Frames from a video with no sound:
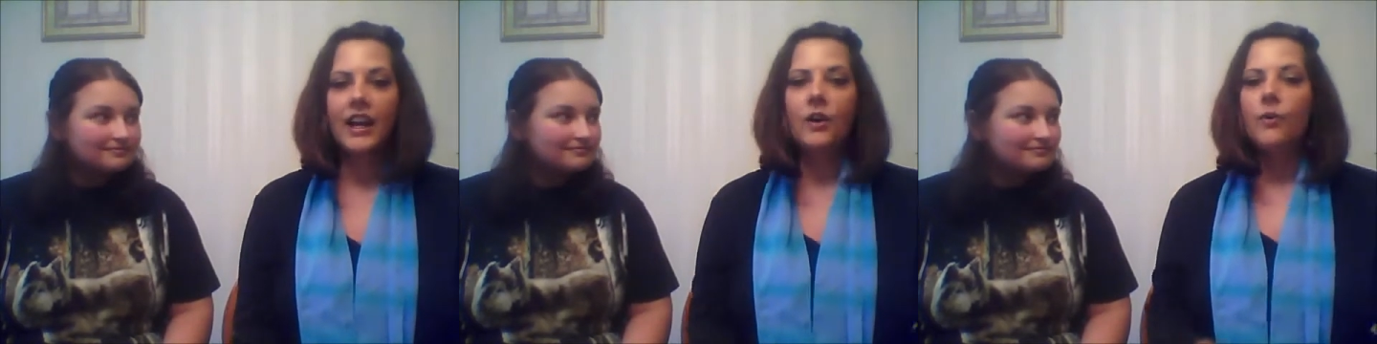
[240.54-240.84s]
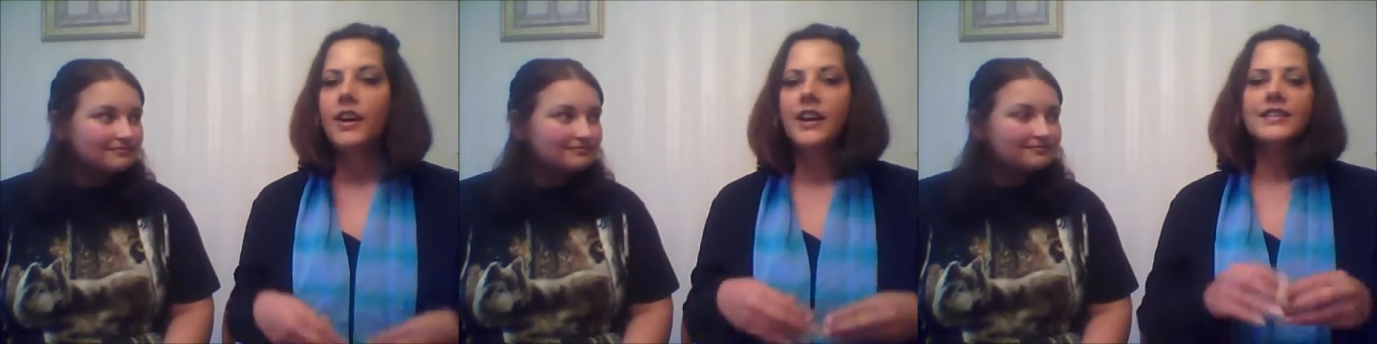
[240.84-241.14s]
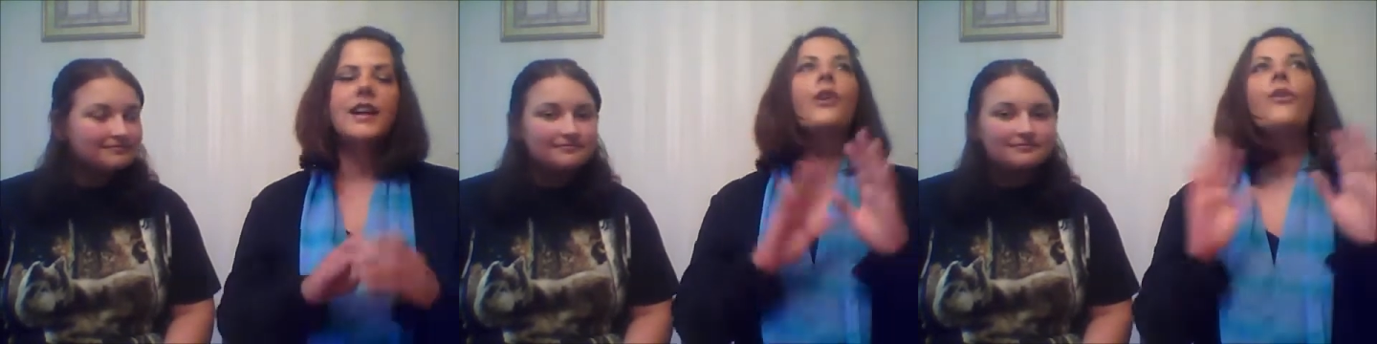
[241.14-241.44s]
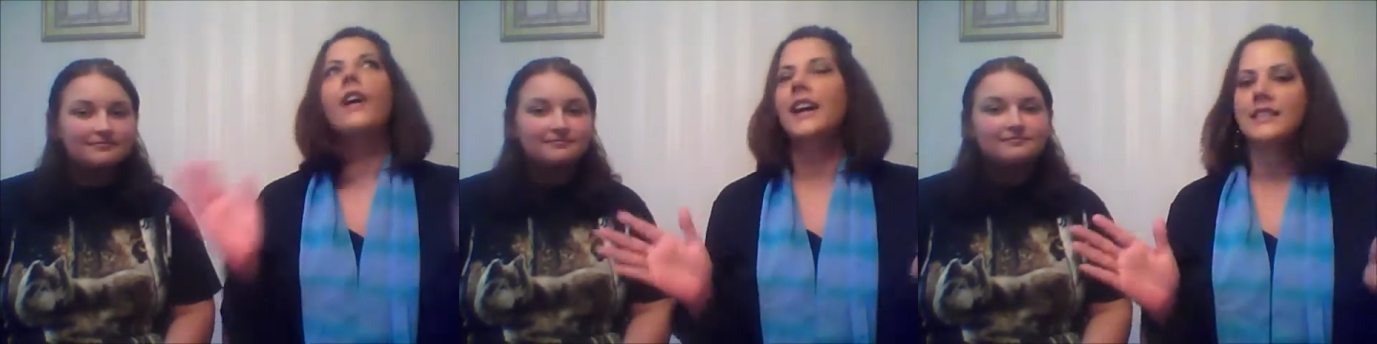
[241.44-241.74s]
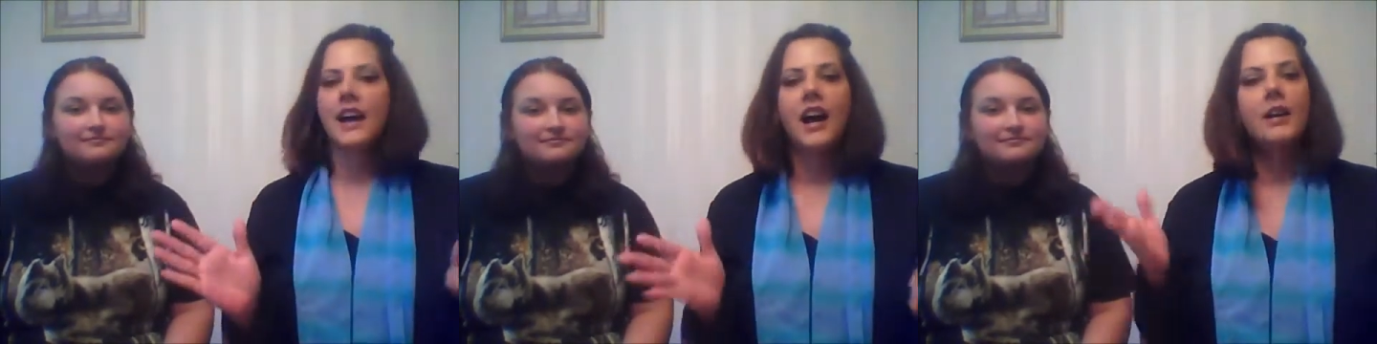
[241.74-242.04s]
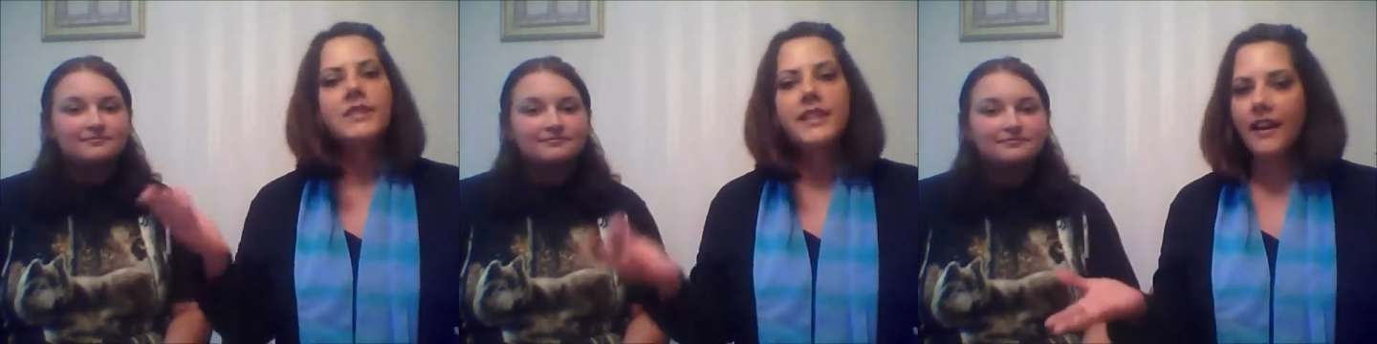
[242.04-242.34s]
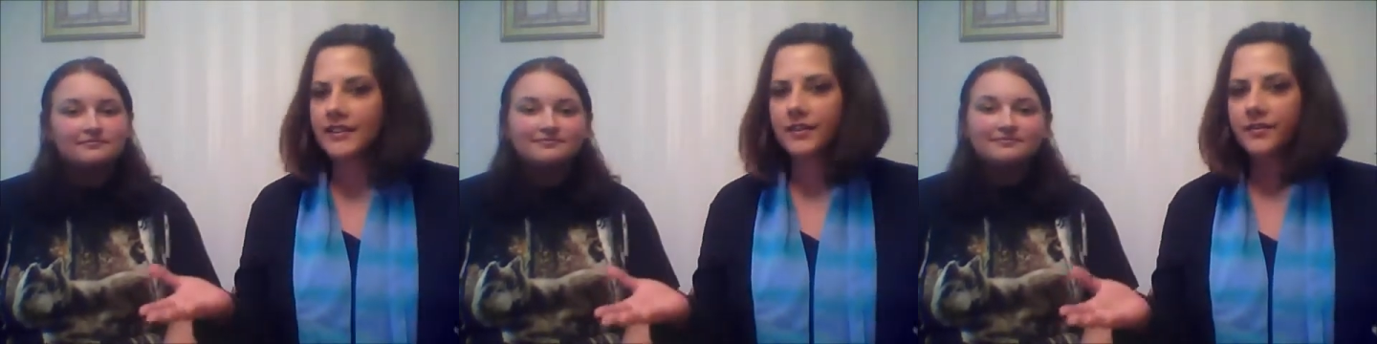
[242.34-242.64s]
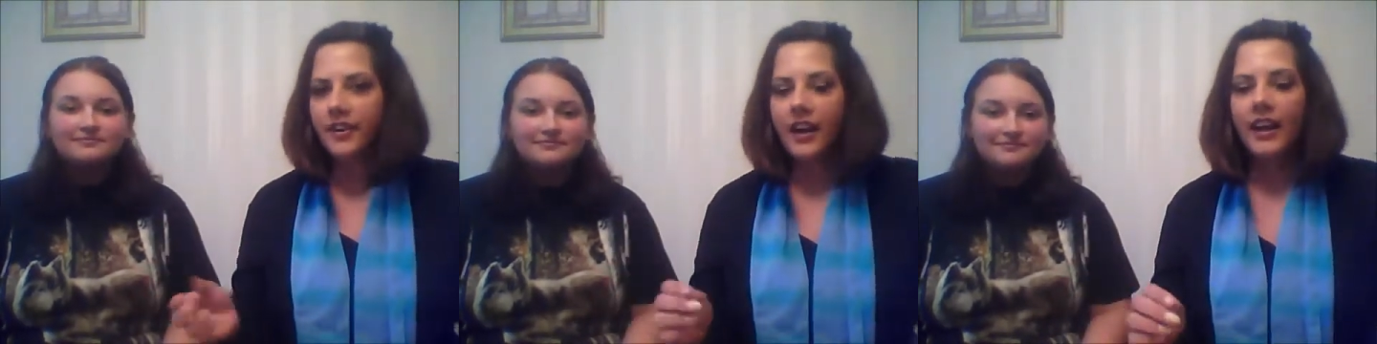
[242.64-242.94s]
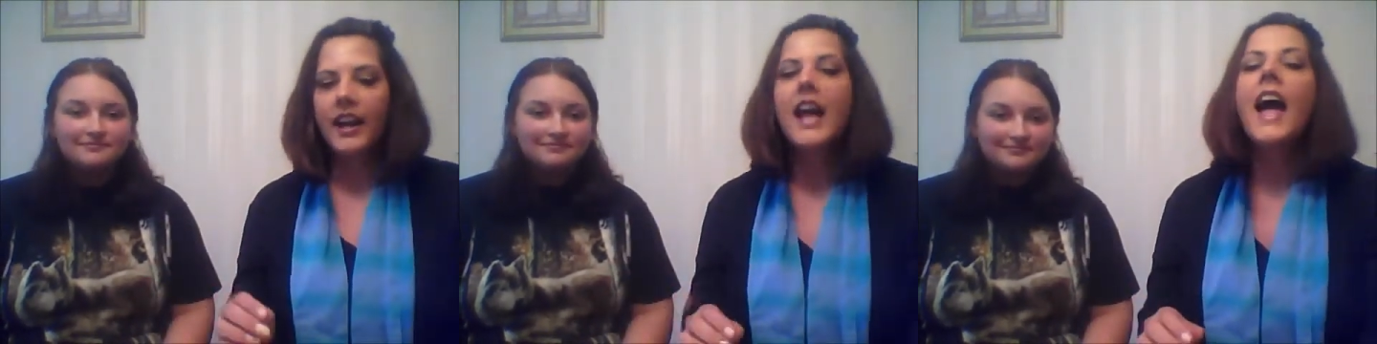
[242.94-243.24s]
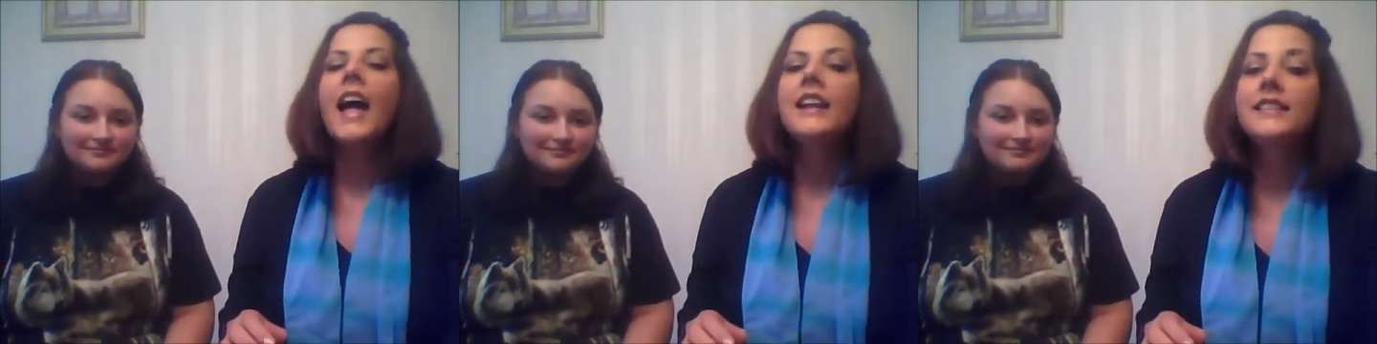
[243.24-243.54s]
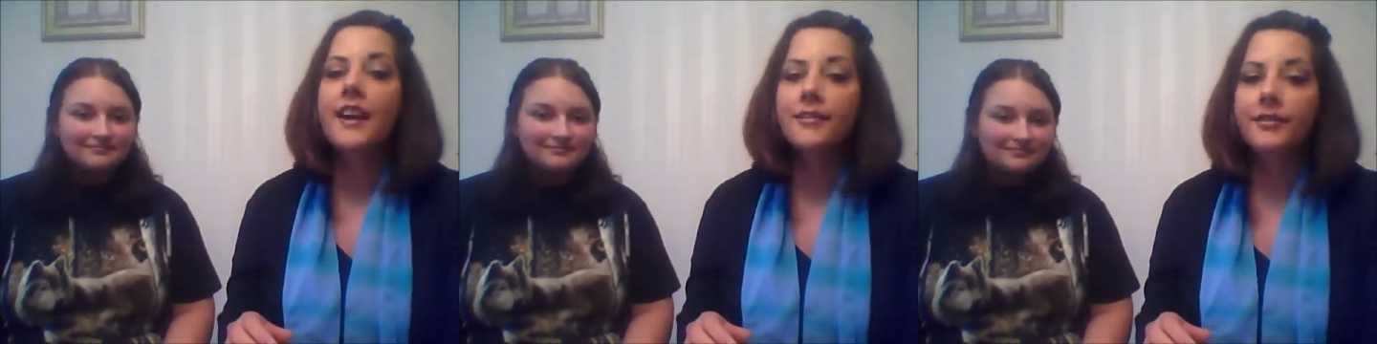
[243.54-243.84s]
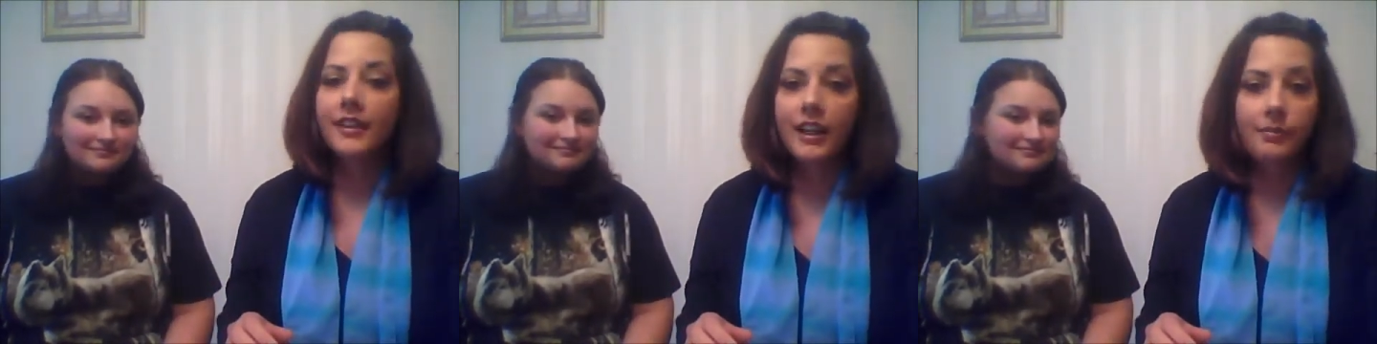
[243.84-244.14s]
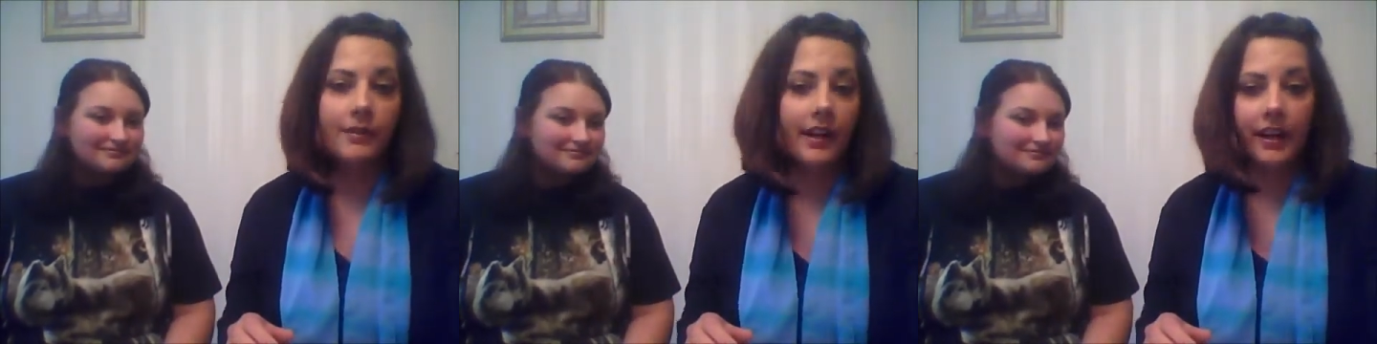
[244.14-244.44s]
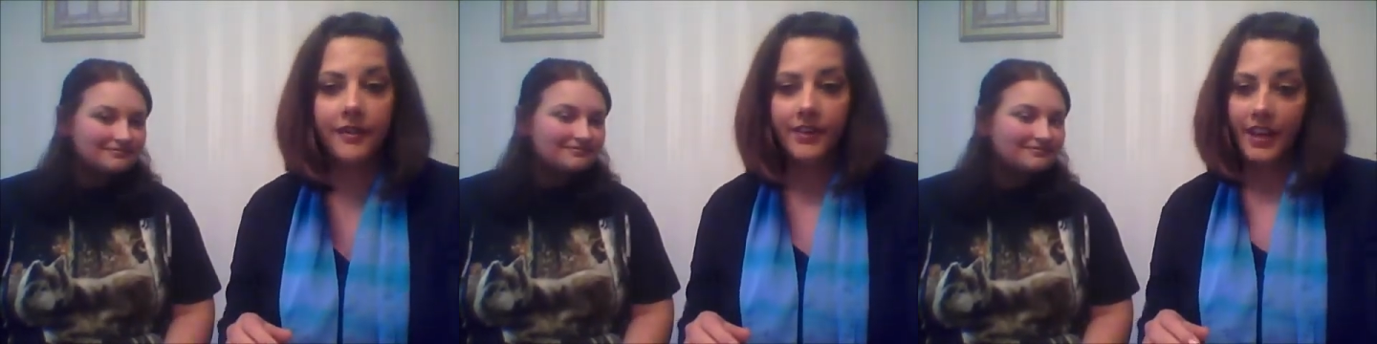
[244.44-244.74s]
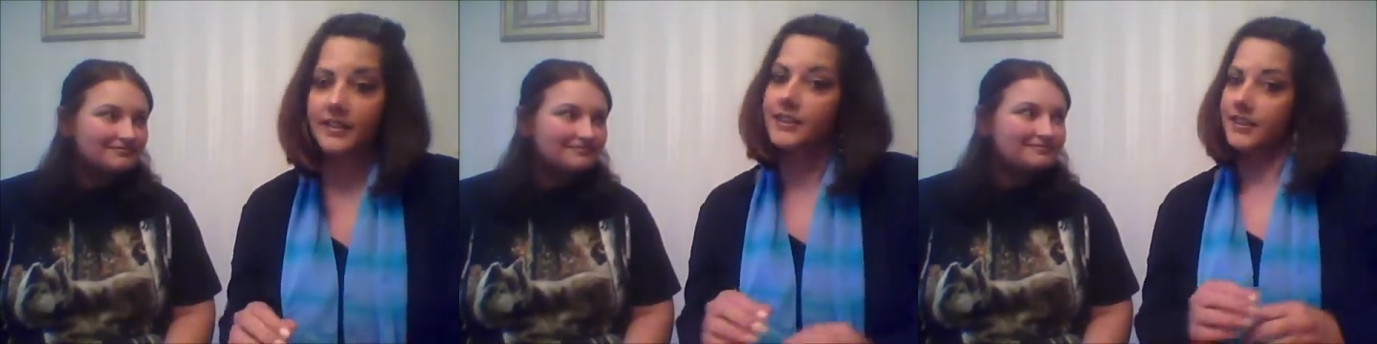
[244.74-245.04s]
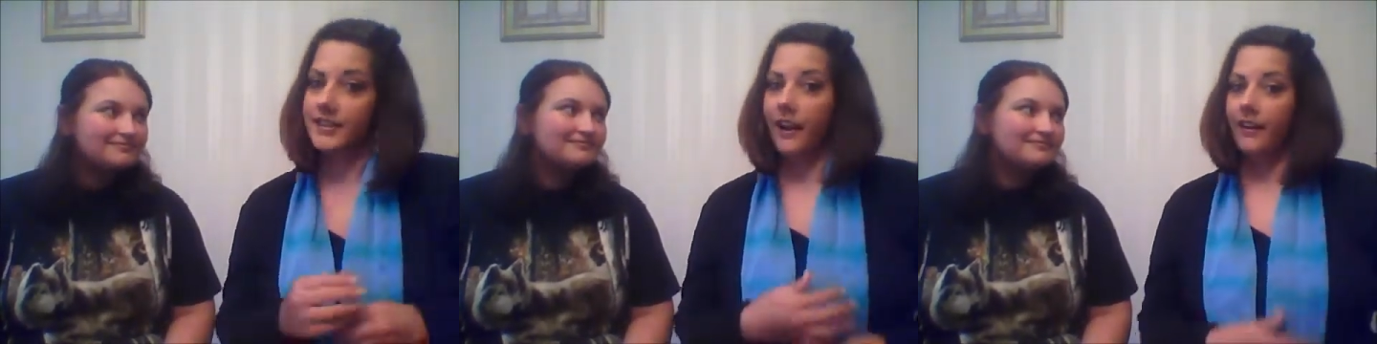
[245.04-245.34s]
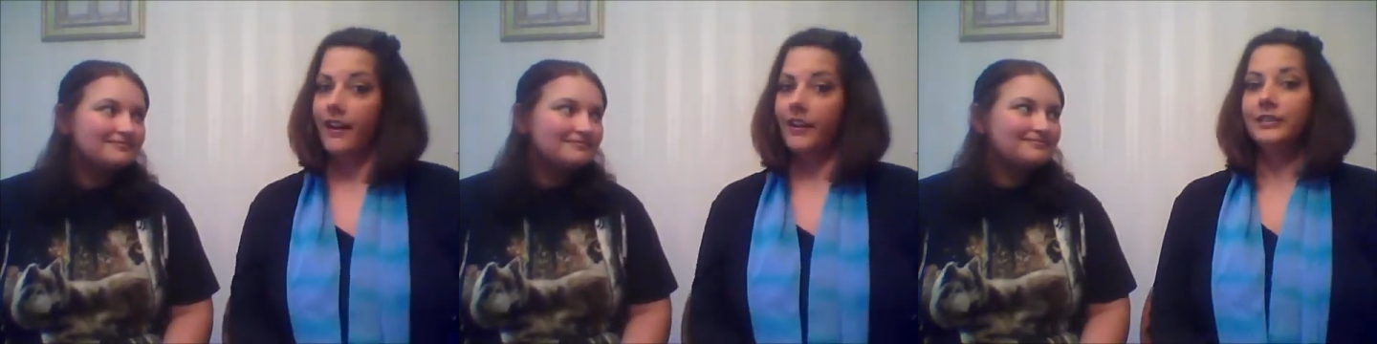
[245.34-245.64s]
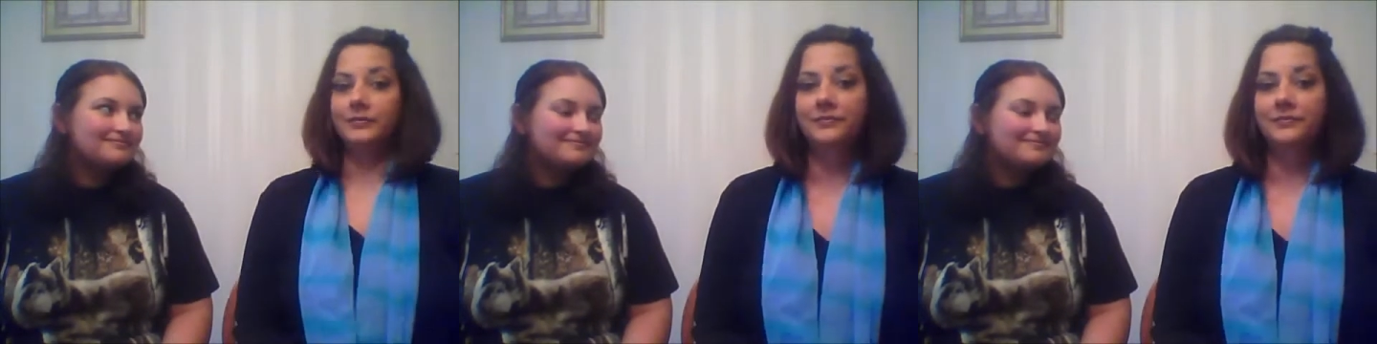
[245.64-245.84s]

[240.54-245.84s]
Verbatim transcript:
Speaker 1: it was a great time, tons of fun, and definitely plenty of things to scare you.